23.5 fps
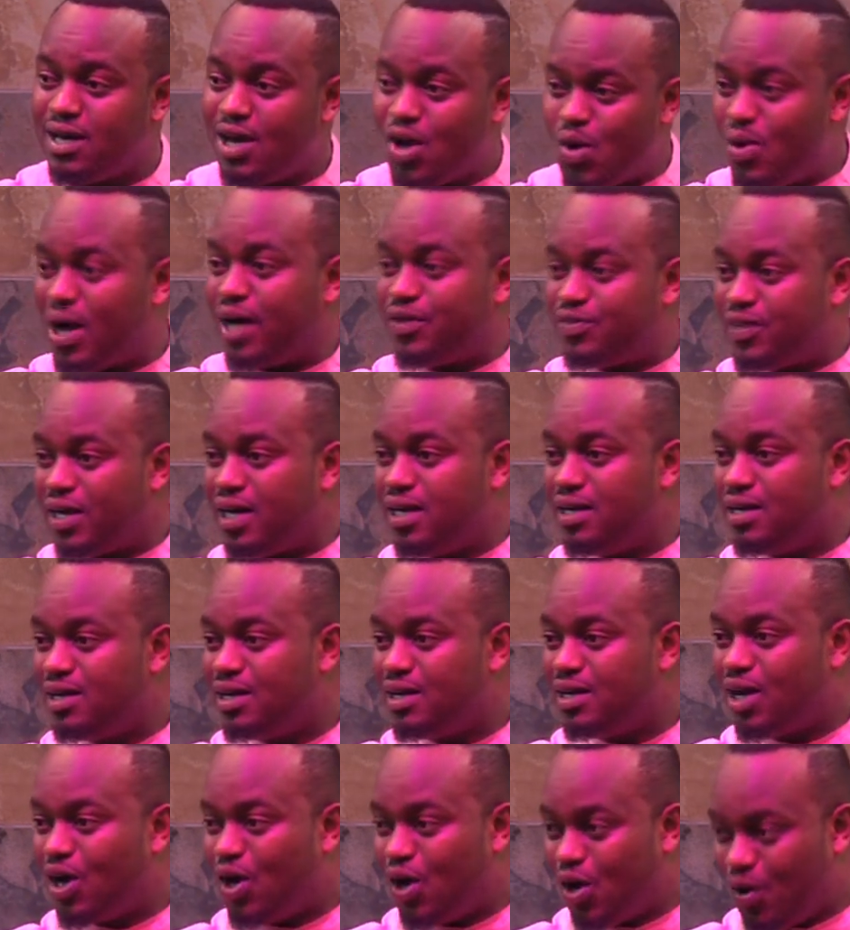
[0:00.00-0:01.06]
where they
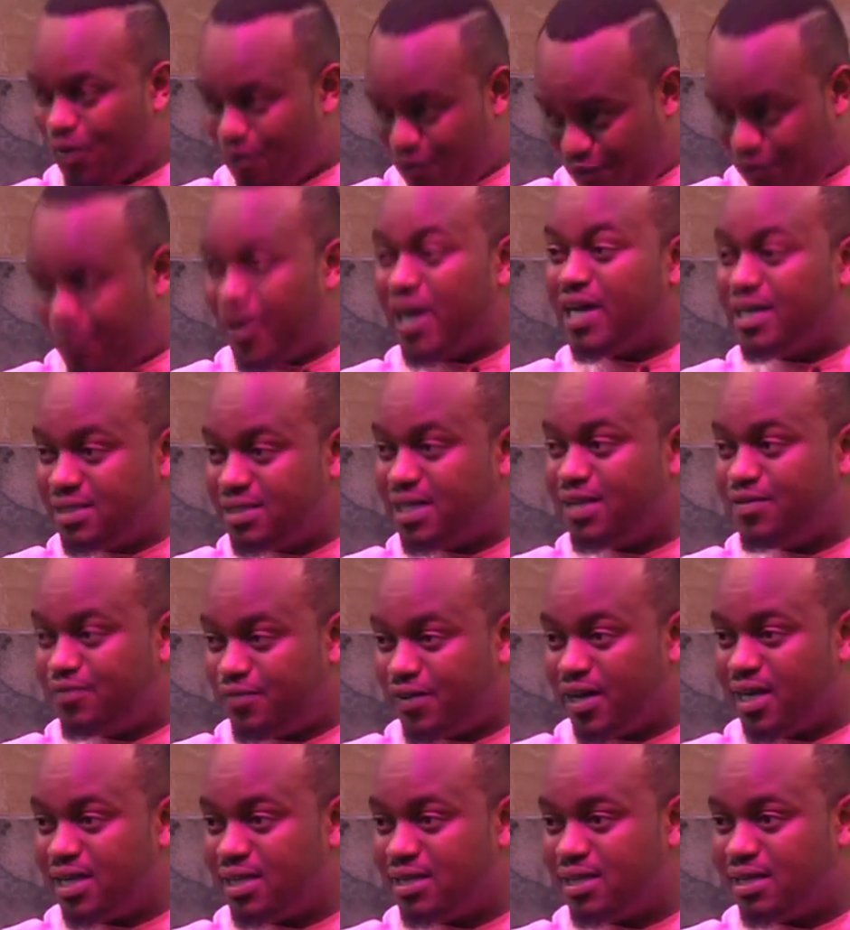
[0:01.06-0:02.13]
failed in
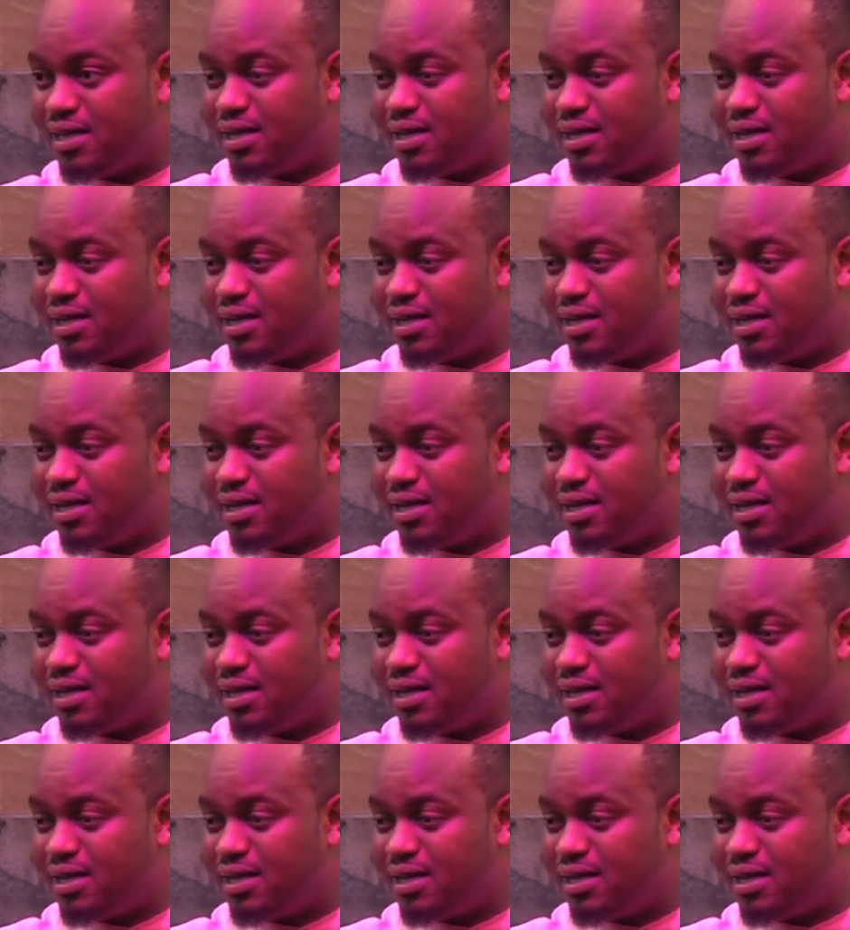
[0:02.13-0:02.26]
faith.